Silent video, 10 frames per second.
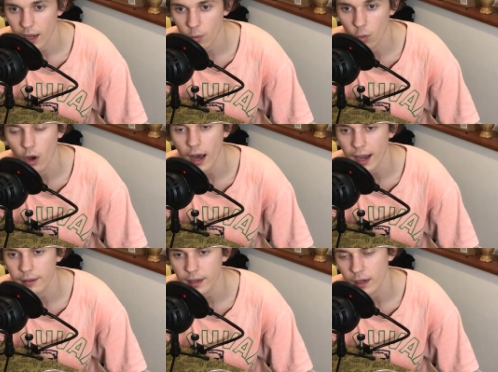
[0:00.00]
well,
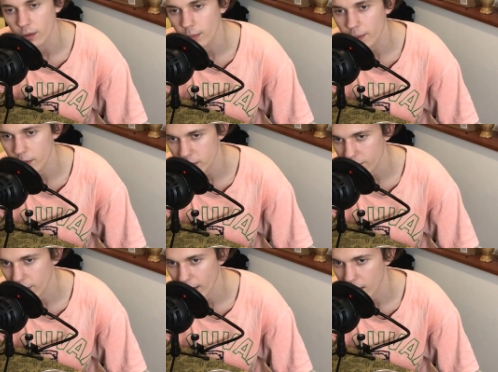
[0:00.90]
I, I don't know, maybe I'm just a
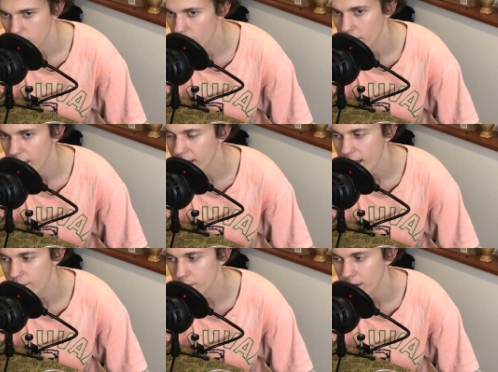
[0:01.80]
fucking asshole, but, like,
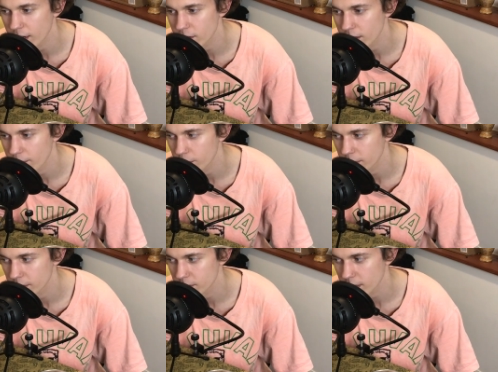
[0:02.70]
everyone kind of,
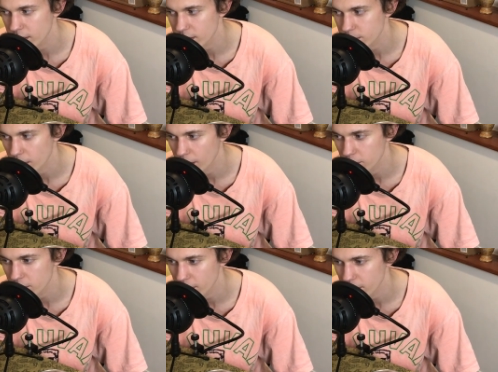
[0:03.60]
everyone just kind of stopped talking
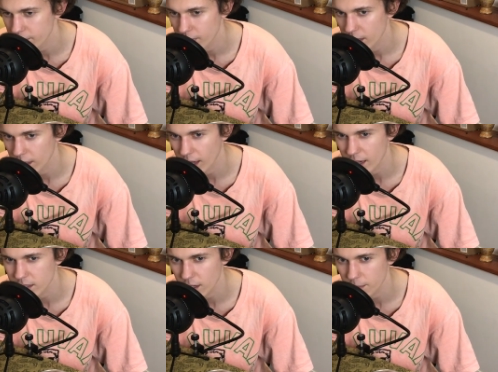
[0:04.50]
to each other. And, like,
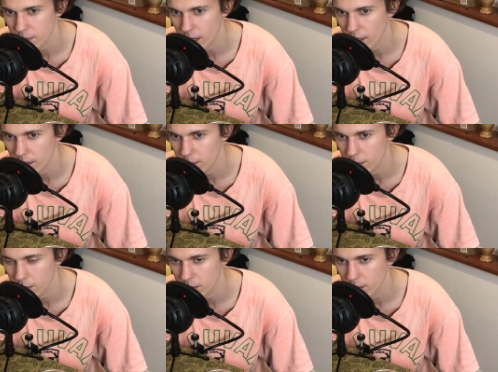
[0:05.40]
I stopped talking to
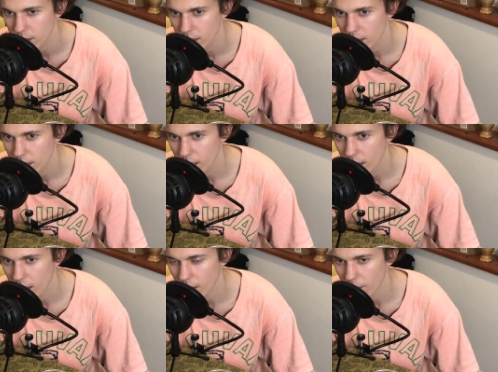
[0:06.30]
people,
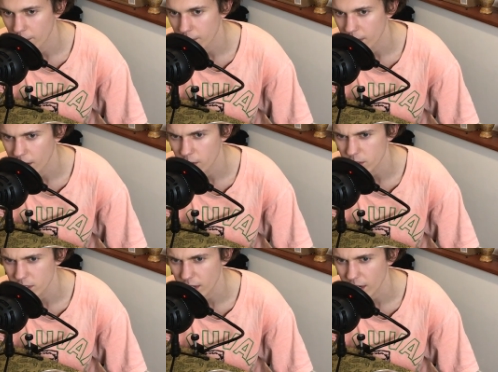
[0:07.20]
um, and I was
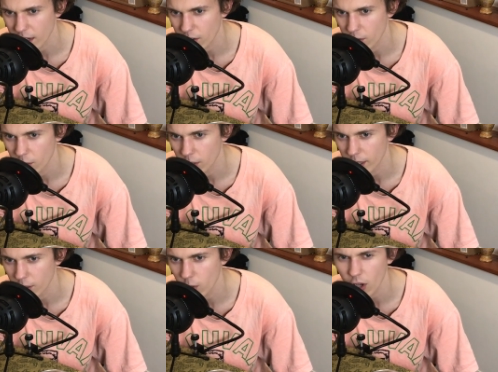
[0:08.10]
just like, I don't know,
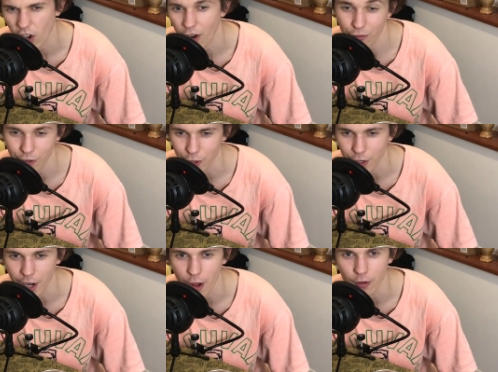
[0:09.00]
like, we all got it figured
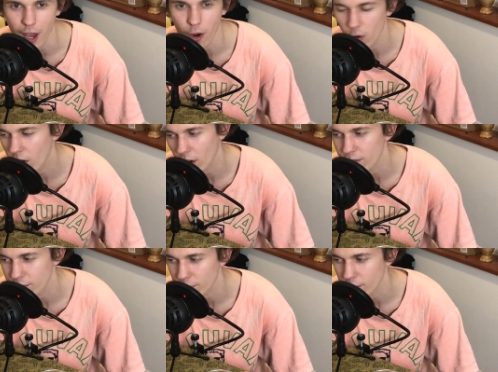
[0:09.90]
it out now. We all got
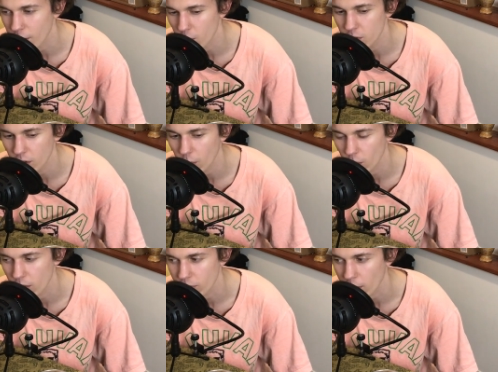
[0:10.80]
it figured out. We can, all,
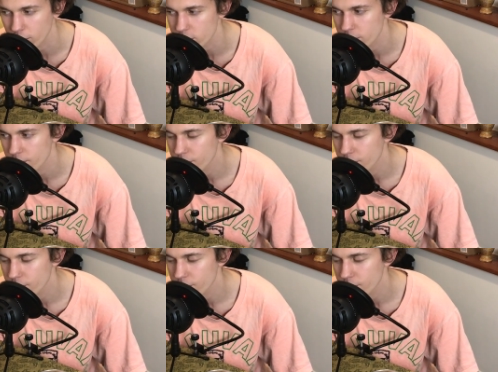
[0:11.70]
we're all Viners.